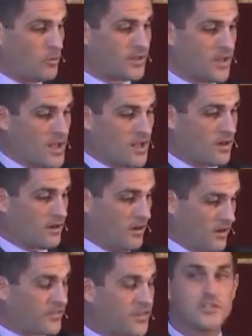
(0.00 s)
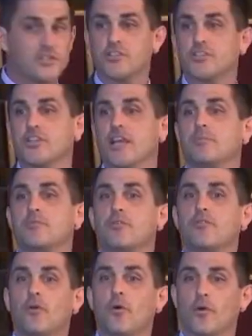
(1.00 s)
with uh, Ephesians chapter
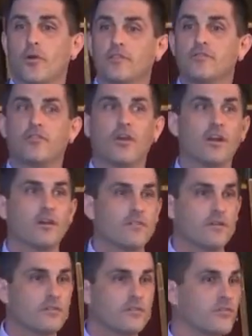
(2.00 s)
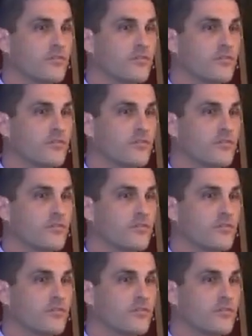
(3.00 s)
4 in front of us,